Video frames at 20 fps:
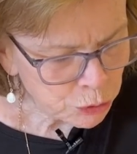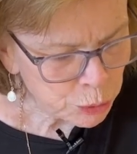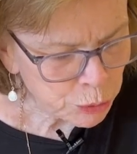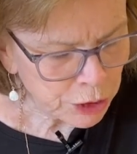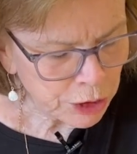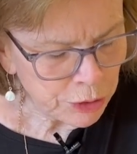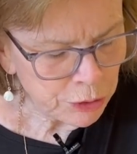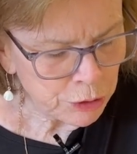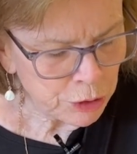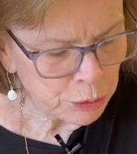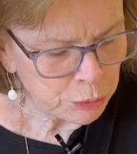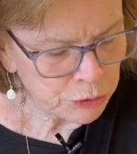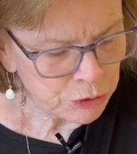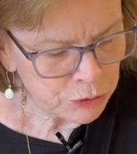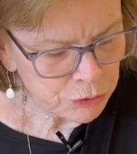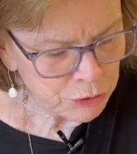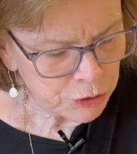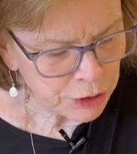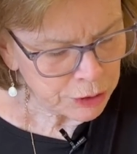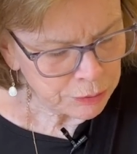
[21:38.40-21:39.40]
one I thought was
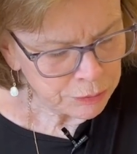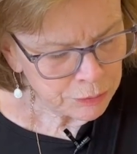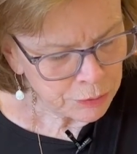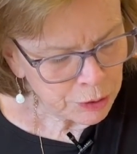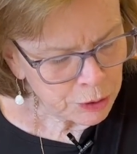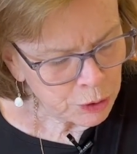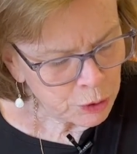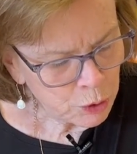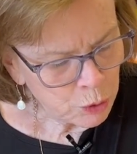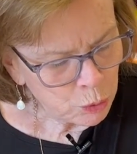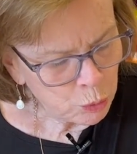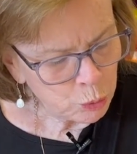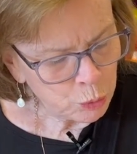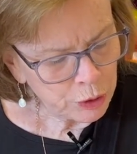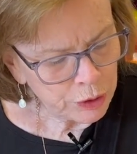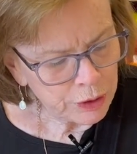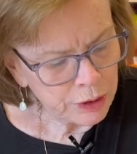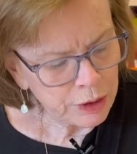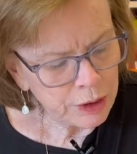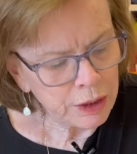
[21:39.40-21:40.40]
fun
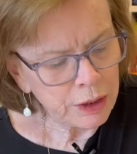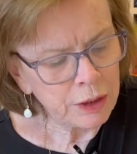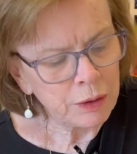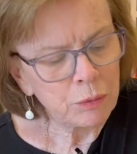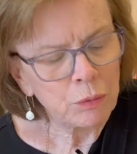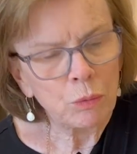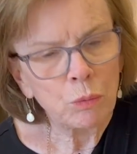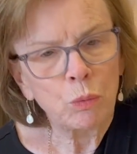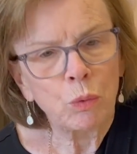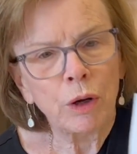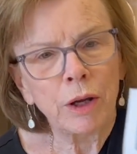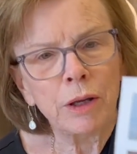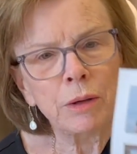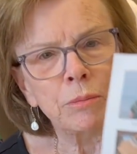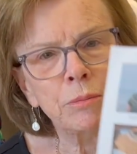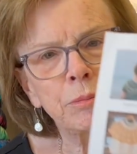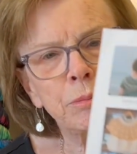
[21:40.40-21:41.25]
with the white